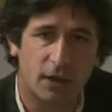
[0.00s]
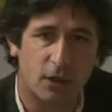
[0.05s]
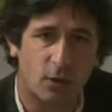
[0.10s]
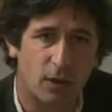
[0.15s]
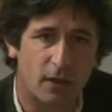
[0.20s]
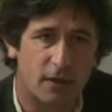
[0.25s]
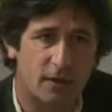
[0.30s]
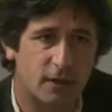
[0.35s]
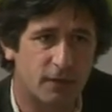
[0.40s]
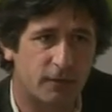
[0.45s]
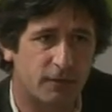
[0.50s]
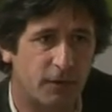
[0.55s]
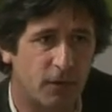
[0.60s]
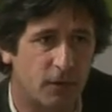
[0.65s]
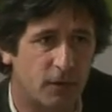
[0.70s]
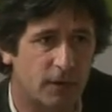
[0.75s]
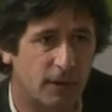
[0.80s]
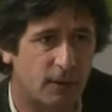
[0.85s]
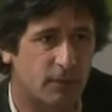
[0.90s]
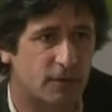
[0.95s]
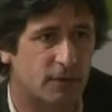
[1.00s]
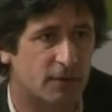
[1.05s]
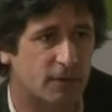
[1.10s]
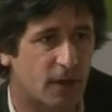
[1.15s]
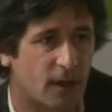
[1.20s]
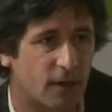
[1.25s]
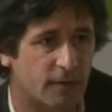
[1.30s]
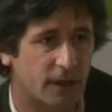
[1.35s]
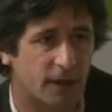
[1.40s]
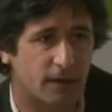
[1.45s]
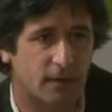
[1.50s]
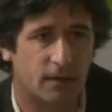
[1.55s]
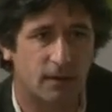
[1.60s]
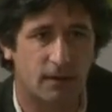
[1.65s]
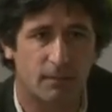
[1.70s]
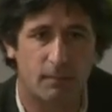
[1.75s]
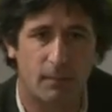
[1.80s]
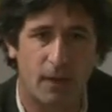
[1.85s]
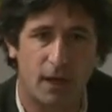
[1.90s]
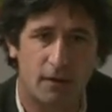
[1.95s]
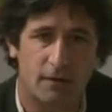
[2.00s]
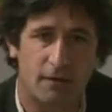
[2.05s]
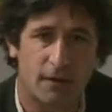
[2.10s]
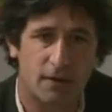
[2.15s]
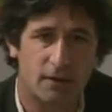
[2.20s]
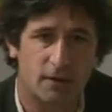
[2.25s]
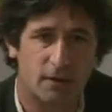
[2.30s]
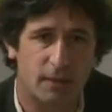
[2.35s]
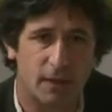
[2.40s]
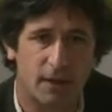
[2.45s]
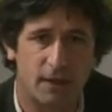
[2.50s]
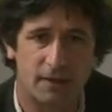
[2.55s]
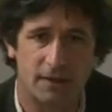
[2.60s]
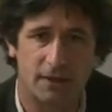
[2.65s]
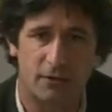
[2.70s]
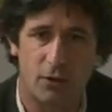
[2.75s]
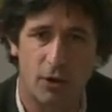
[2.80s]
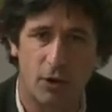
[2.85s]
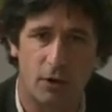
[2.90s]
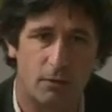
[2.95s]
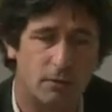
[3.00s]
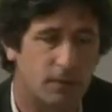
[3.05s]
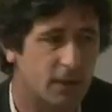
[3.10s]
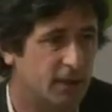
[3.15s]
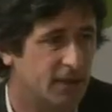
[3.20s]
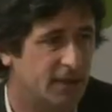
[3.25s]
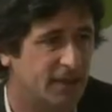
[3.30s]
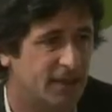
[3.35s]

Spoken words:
the quality of food that was served at their manifesto meetings in Rome.